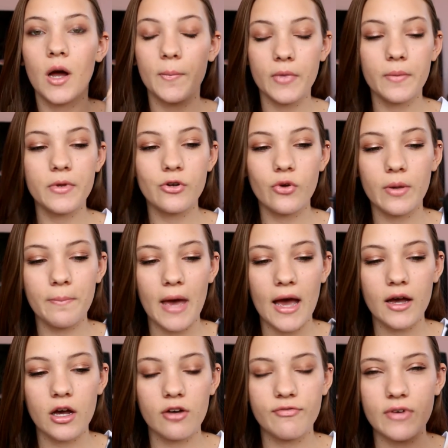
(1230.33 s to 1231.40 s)
I'm going to be doing
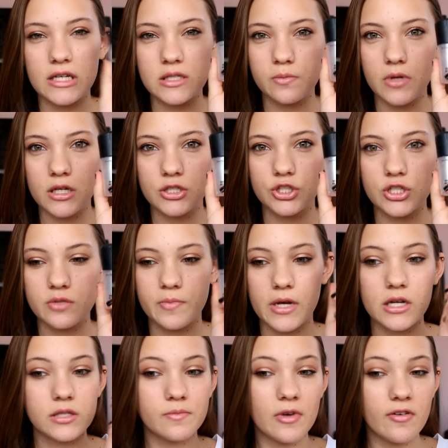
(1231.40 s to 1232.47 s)
MAC Fix Plus just
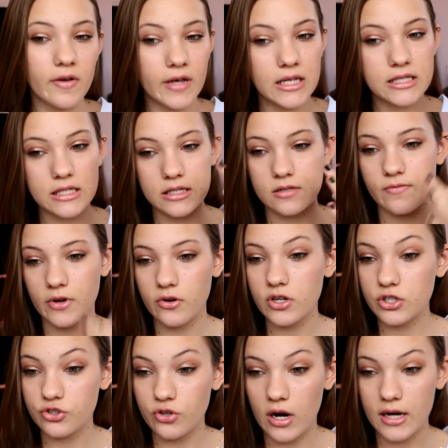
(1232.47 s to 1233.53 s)
because my face is
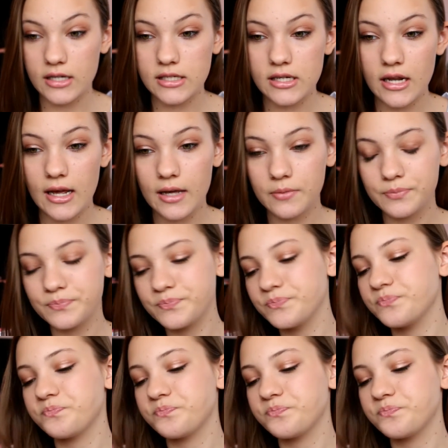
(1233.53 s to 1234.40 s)
very dry today.